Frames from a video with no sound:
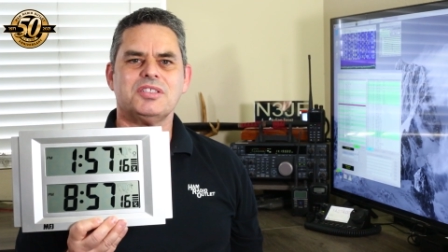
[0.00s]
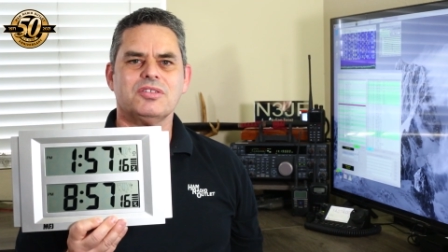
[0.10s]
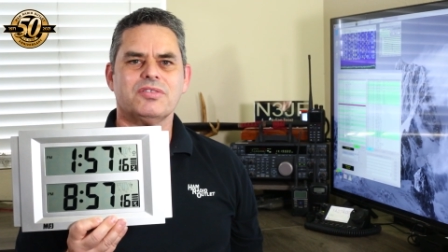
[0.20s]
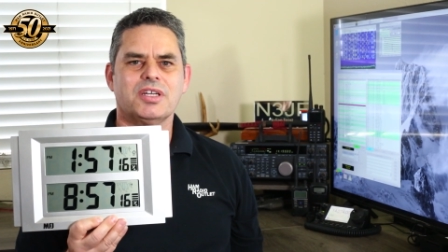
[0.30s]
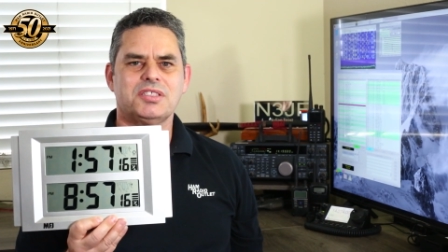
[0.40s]

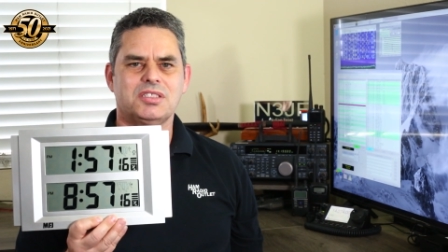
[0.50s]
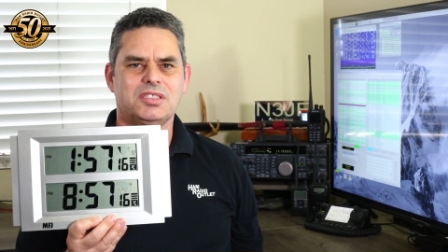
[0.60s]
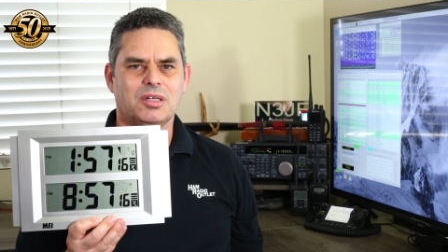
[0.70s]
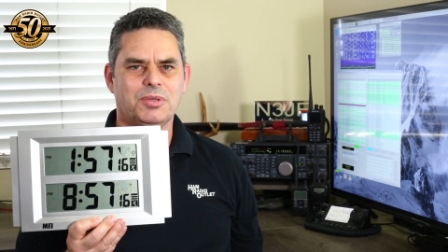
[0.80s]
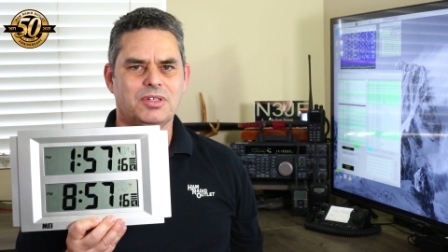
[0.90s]
synchronize to
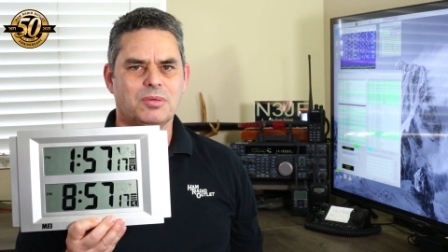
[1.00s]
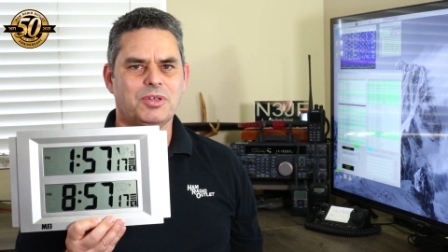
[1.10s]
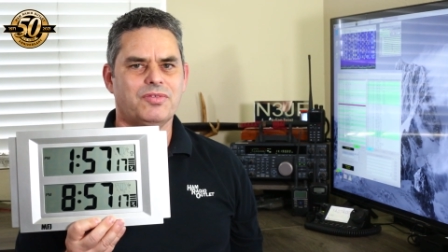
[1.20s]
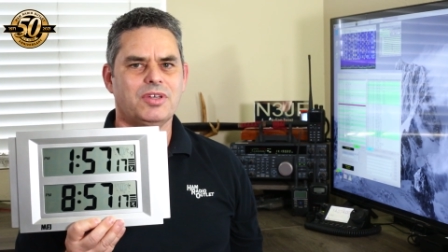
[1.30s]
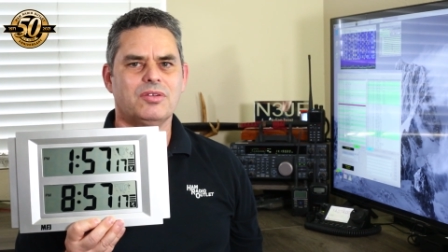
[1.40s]

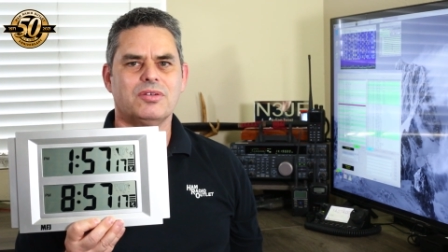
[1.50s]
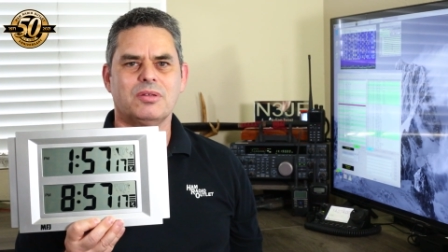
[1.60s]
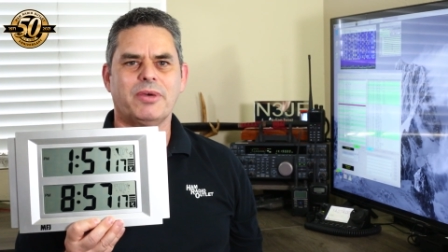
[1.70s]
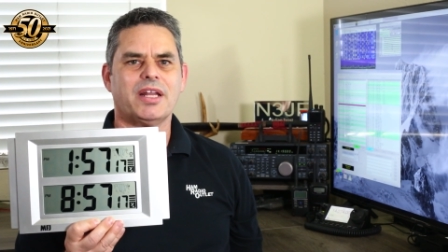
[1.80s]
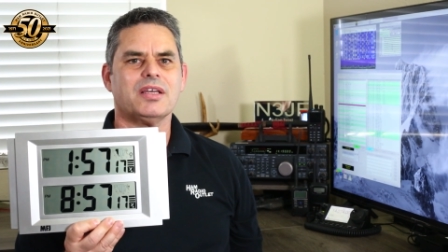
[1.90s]
WWV
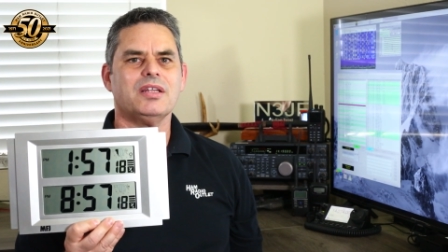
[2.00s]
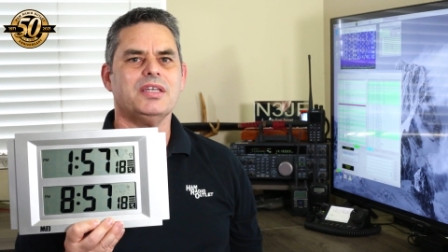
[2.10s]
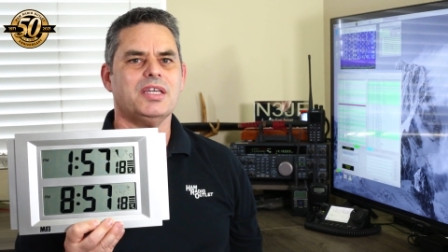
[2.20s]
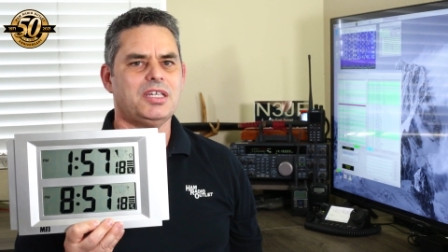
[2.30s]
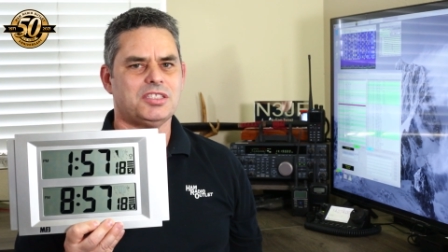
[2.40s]

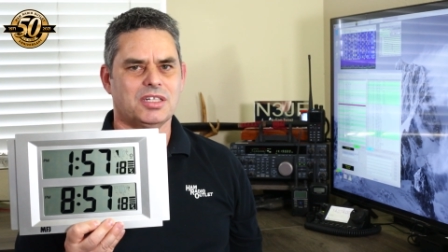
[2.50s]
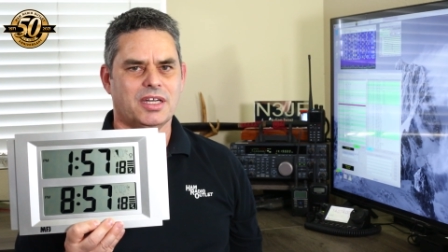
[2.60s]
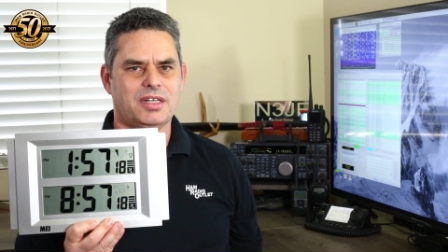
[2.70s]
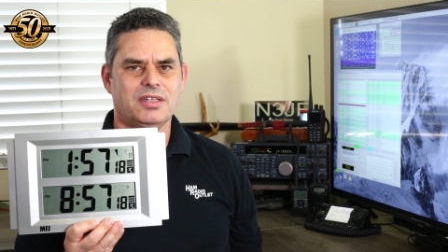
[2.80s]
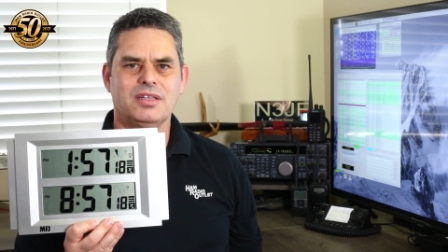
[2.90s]
automatically each
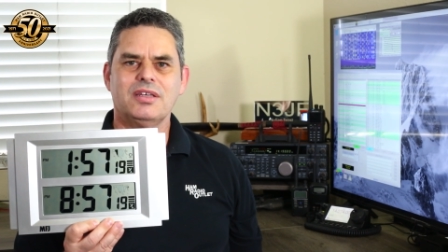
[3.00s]
night,